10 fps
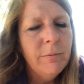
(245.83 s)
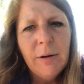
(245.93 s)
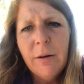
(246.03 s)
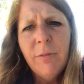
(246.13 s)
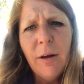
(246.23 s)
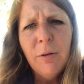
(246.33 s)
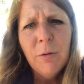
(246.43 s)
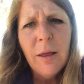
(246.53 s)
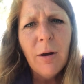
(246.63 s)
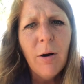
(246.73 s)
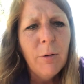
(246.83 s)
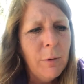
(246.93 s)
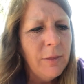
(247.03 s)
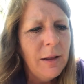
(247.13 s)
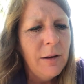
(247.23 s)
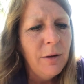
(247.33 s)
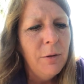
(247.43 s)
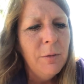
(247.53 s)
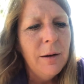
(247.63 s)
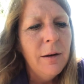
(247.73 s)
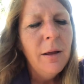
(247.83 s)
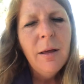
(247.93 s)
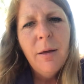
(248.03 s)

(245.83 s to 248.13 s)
verify who they are, what they do, and